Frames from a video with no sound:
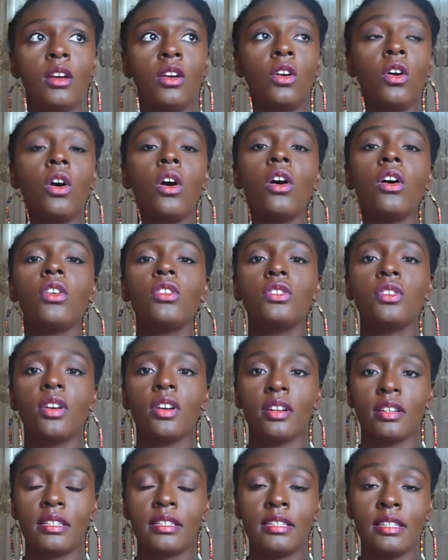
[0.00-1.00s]
cause
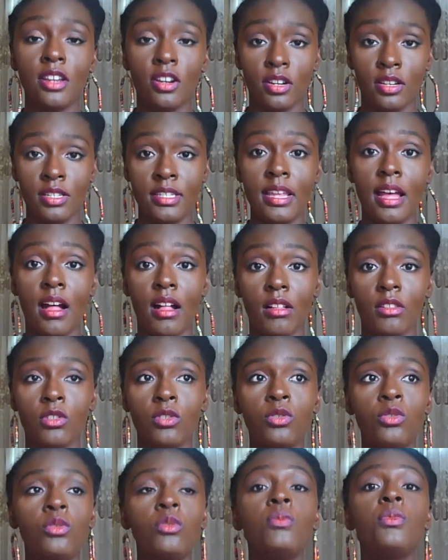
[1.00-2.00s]
your
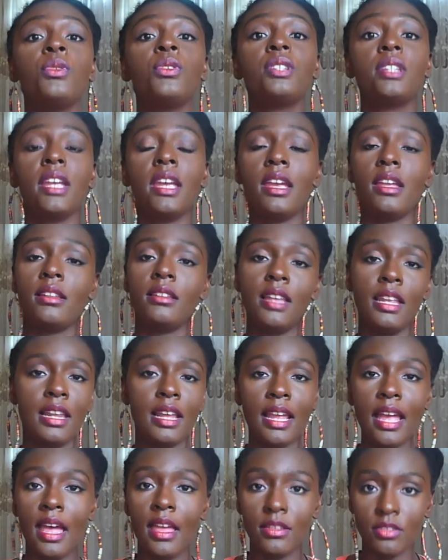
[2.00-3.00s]
cells to mutate in a
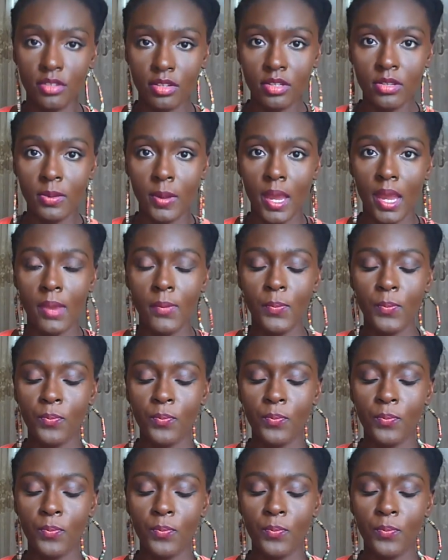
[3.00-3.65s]
cancerous way.